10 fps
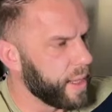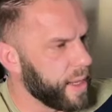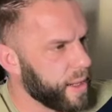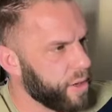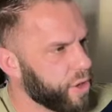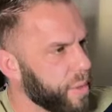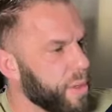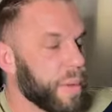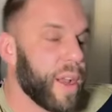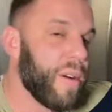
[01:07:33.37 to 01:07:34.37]
link in the
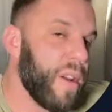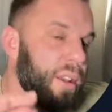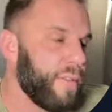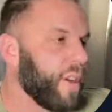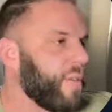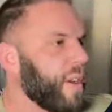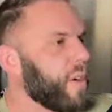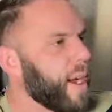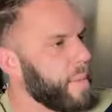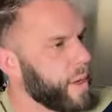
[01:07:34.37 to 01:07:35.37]
description below. Feel free to
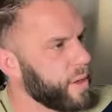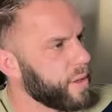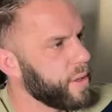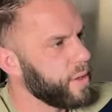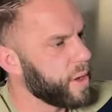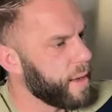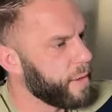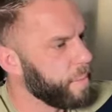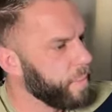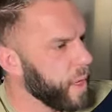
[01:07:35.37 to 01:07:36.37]
grab those, use all of
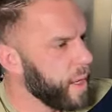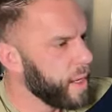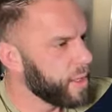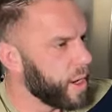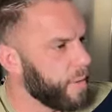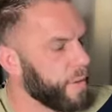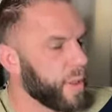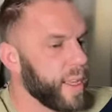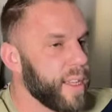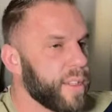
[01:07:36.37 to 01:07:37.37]
them. So
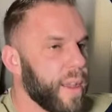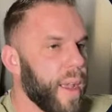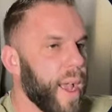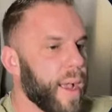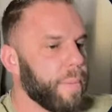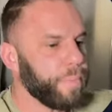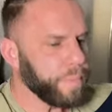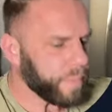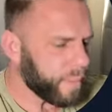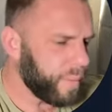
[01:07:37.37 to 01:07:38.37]
for these, um,
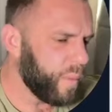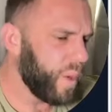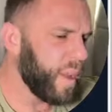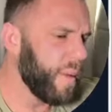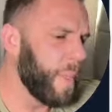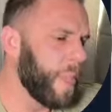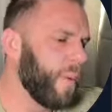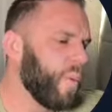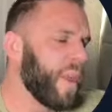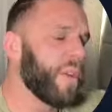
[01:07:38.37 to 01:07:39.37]

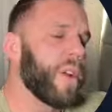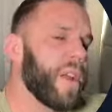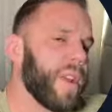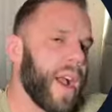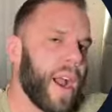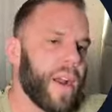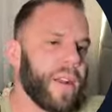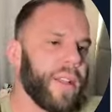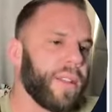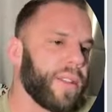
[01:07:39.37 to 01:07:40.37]
whether or not you get
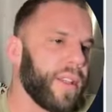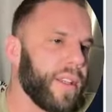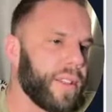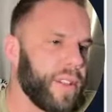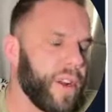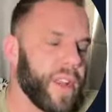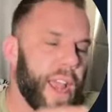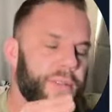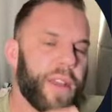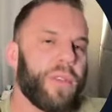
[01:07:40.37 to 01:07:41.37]
hired is is you know you
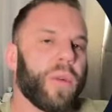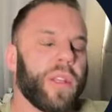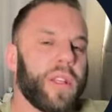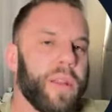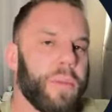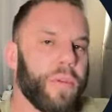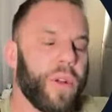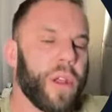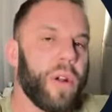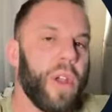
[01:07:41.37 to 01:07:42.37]
have to have a really clean
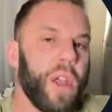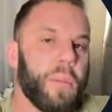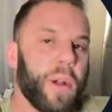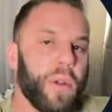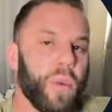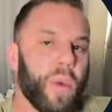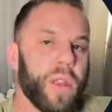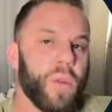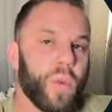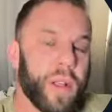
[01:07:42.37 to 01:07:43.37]
portfolio, but you, what
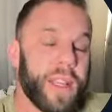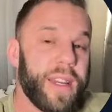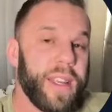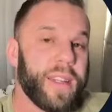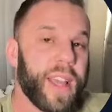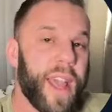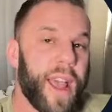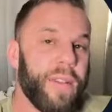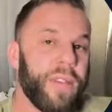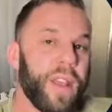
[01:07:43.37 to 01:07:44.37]
you really need to
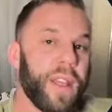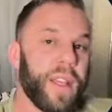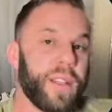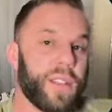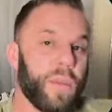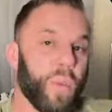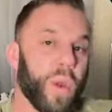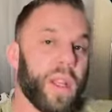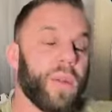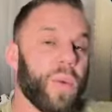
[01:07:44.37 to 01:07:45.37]
have is some
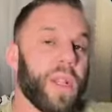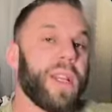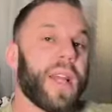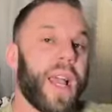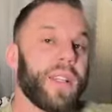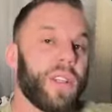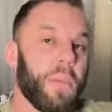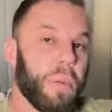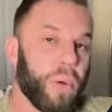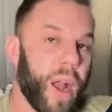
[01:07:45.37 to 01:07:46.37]
really really nice
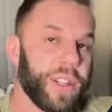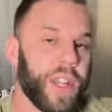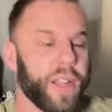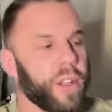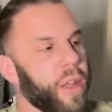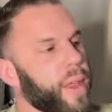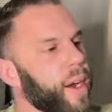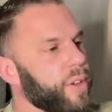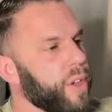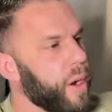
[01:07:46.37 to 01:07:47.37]
projects on
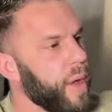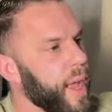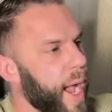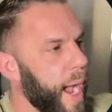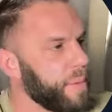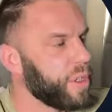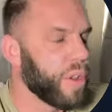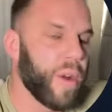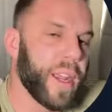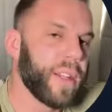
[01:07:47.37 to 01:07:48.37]
there. So I'm just
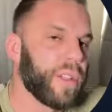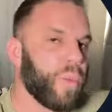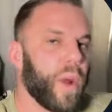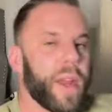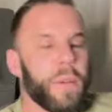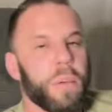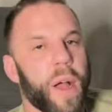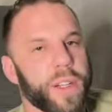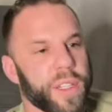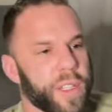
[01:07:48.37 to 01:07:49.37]
throwing in some random
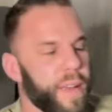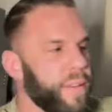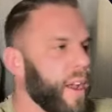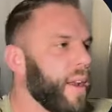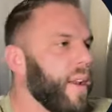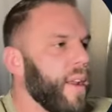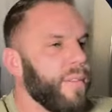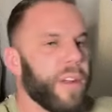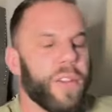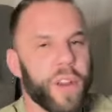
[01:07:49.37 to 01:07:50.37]
projects I've done,
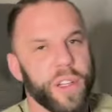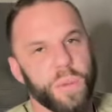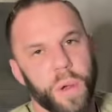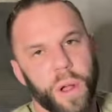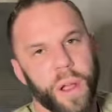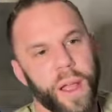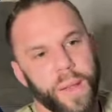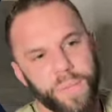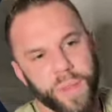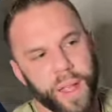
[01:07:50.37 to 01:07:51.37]
very very small. Um,